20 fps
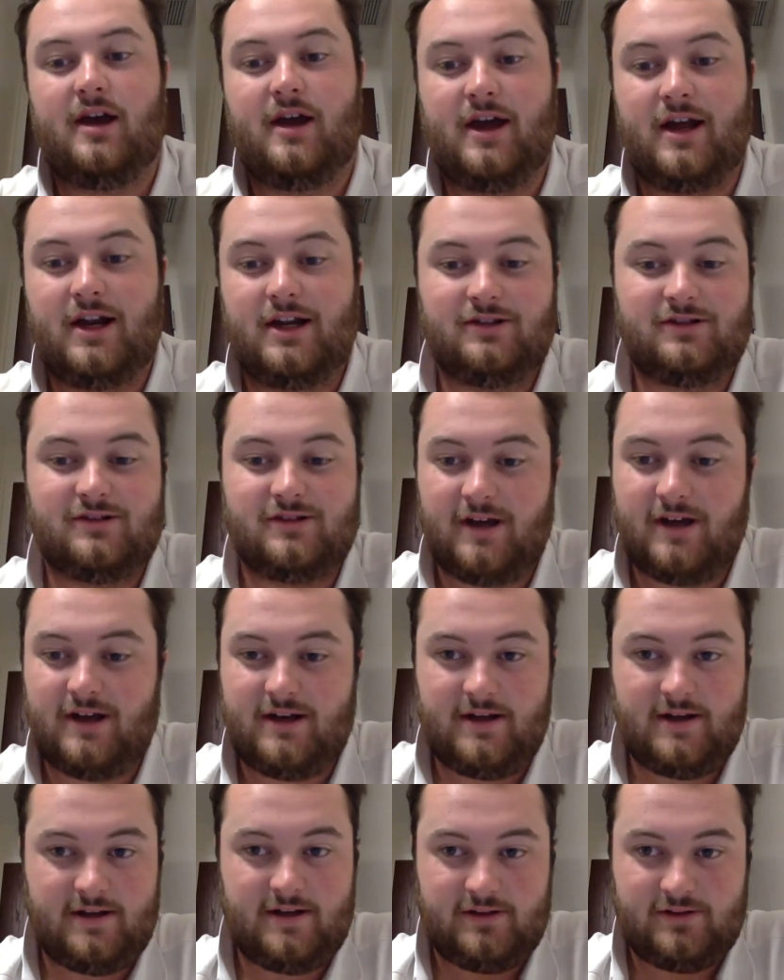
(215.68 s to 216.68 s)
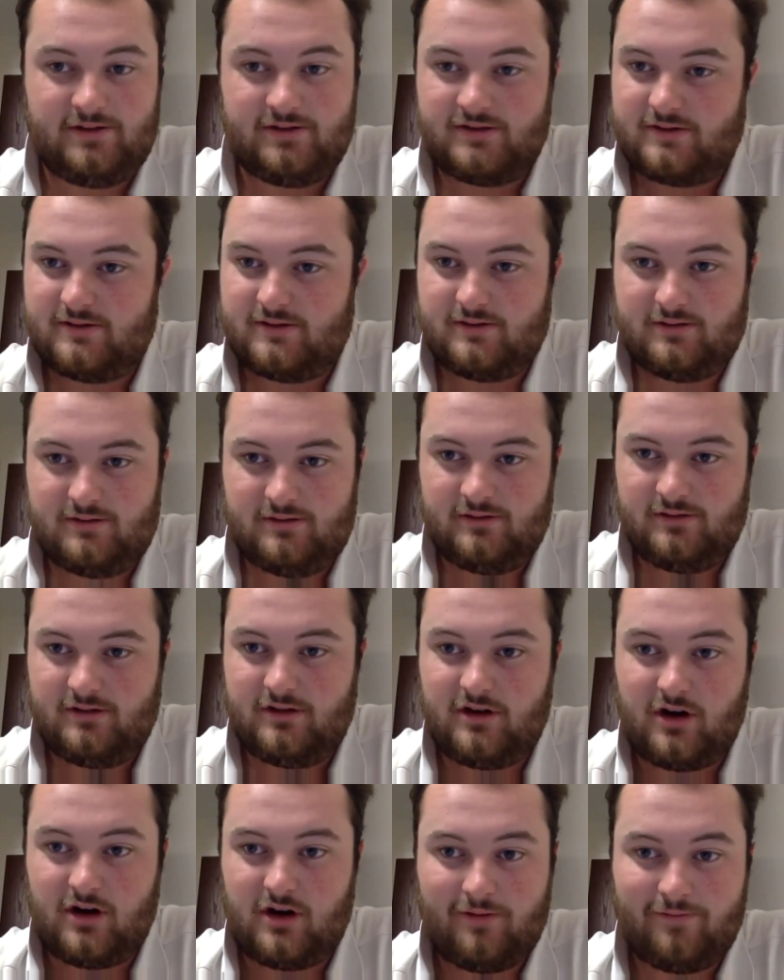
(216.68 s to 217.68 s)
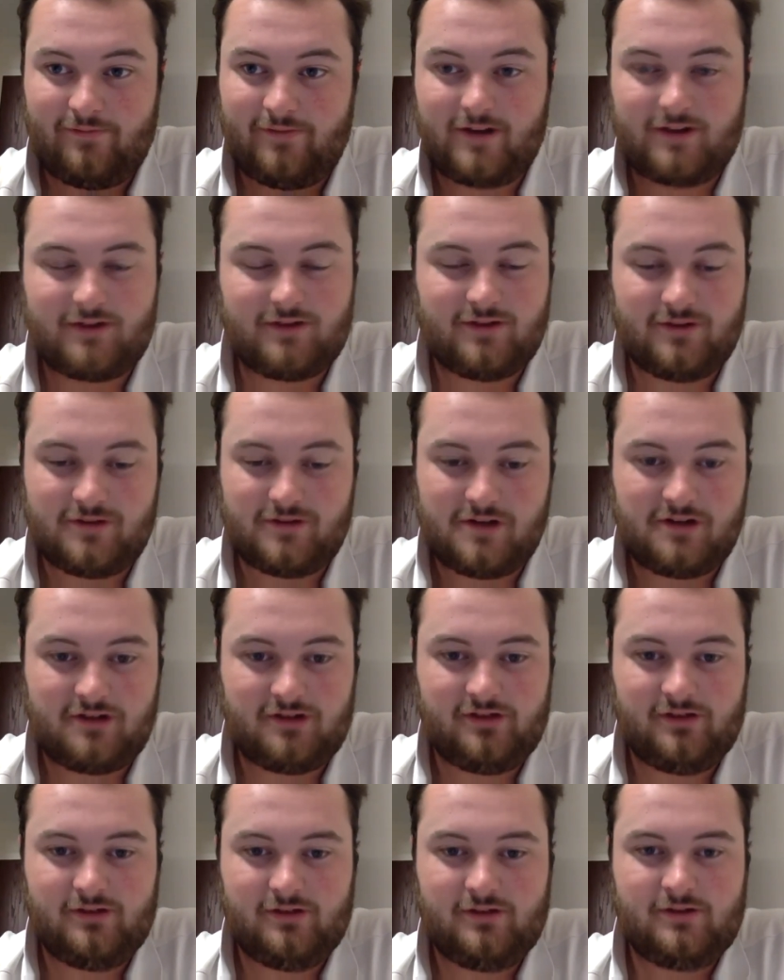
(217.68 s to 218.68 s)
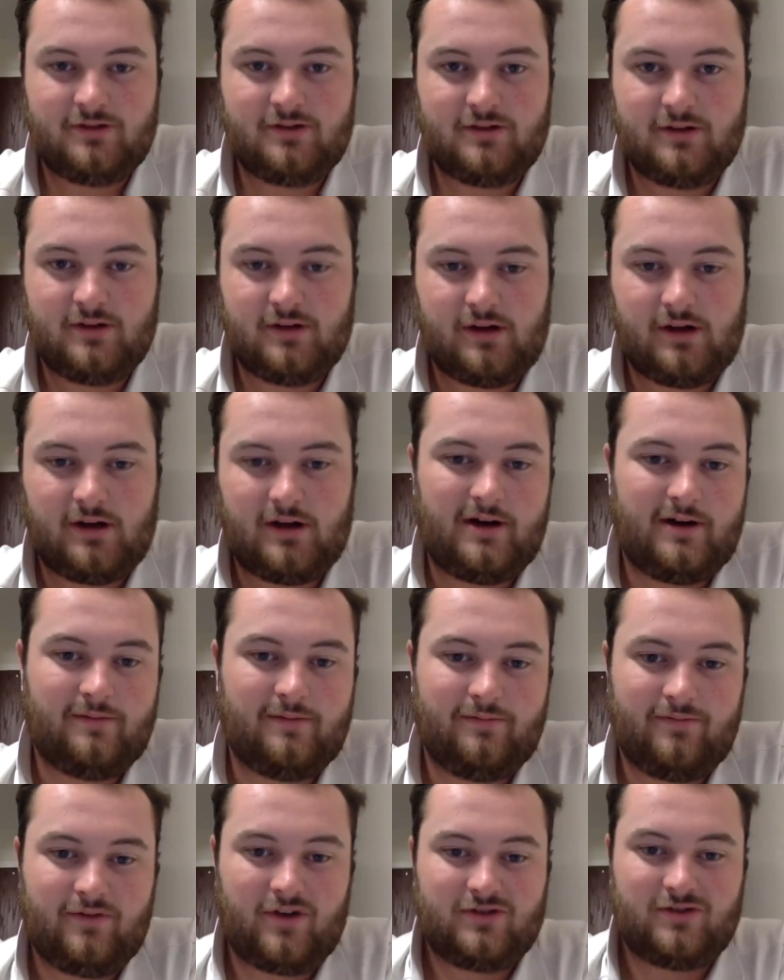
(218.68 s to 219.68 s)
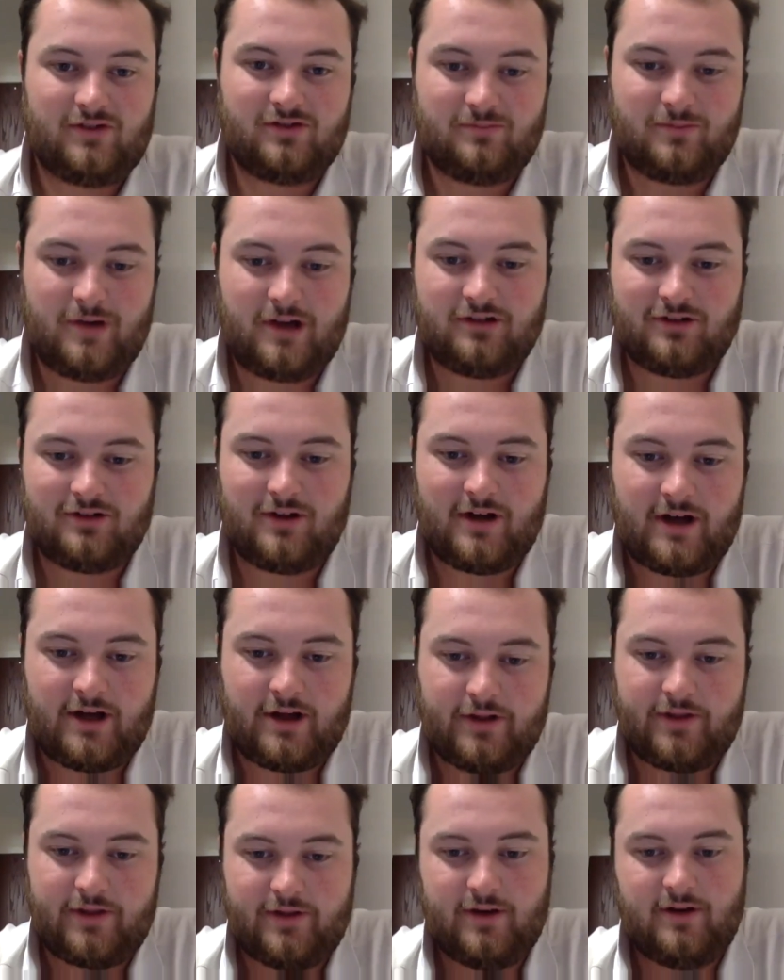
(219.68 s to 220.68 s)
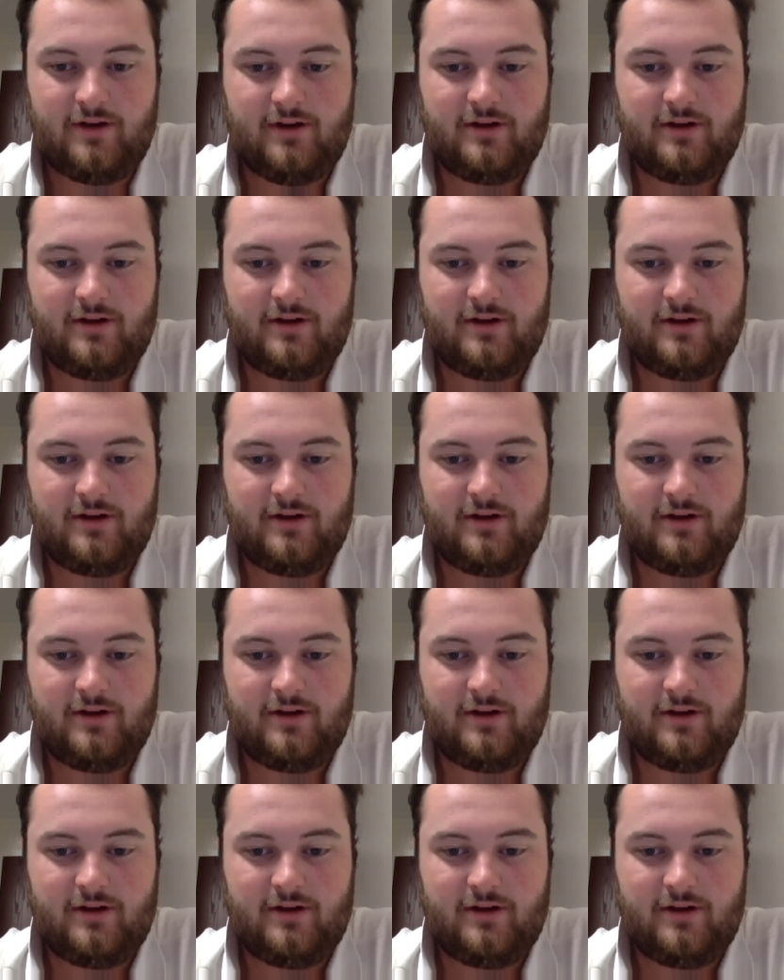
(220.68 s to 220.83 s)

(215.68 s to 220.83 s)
and he said he's, fixed his issues, fixed his mental health,